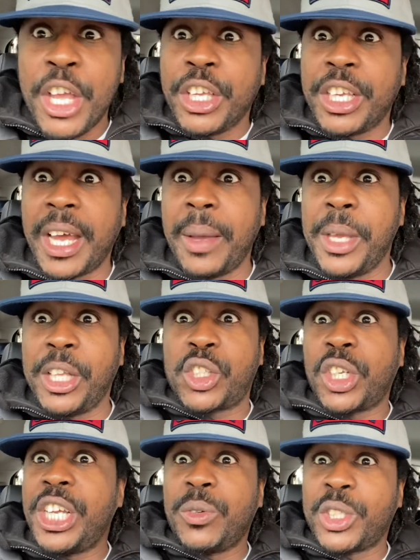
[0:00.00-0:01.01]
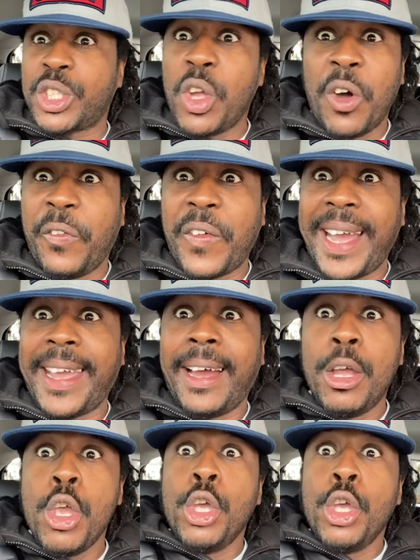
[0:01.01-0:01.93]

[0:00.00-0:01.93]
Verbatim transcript: You know what I mean? So there was no fire.